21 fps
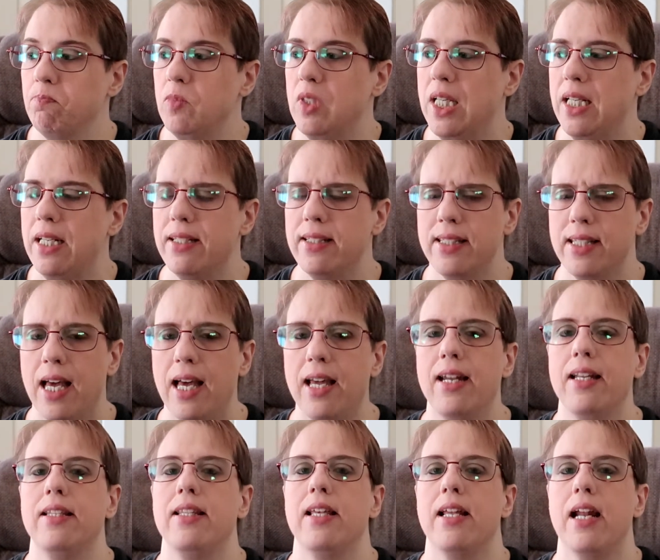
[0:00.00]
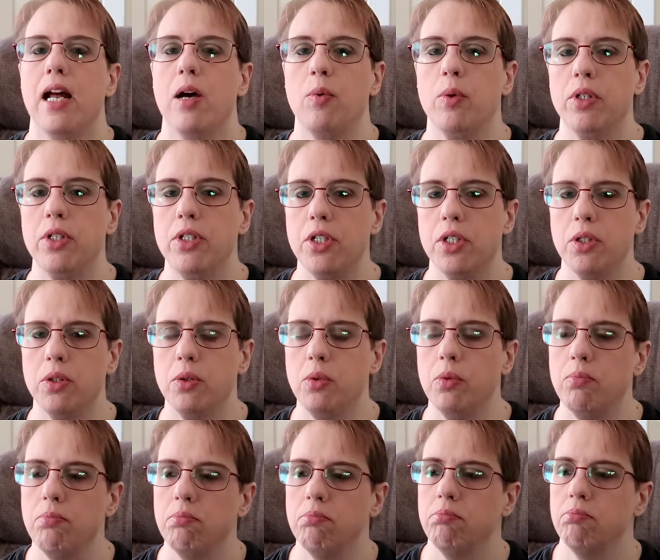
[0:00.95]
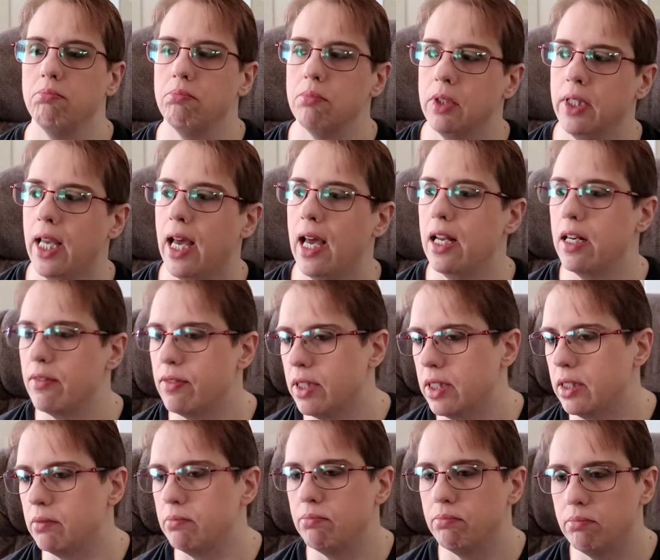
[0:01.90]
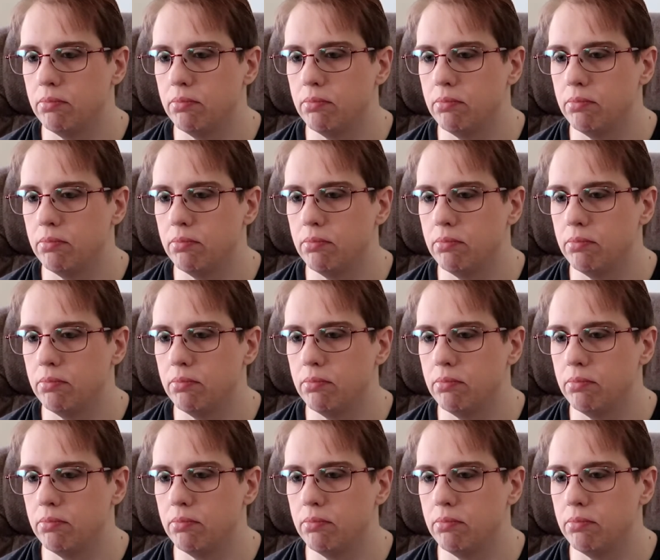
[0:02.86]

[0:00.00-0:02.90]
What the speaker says: I decided that I would do kind of a